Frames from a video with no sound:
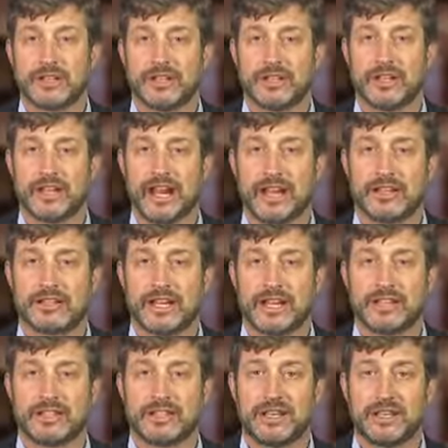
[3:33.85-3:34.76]
legal
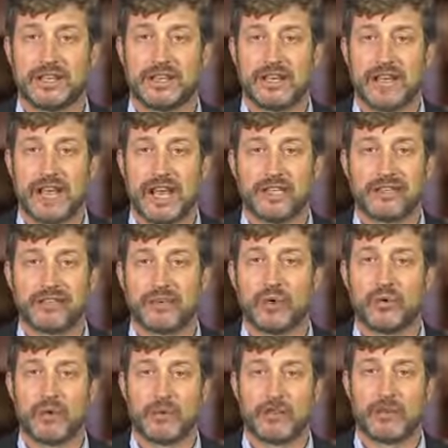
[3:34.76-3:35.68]
context, and
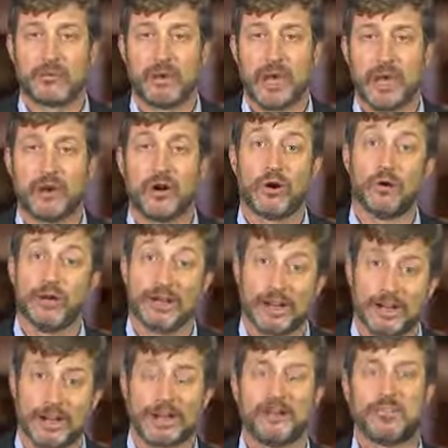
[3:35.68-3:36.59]
so we look back
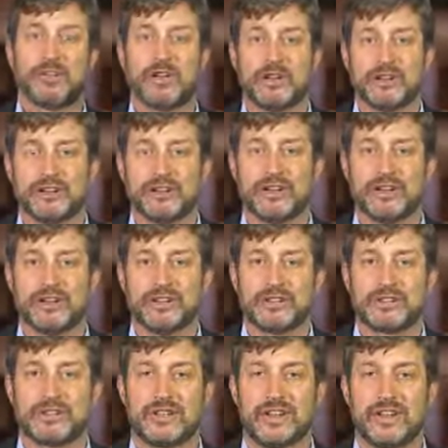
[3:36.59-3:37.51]
only a couple hundred years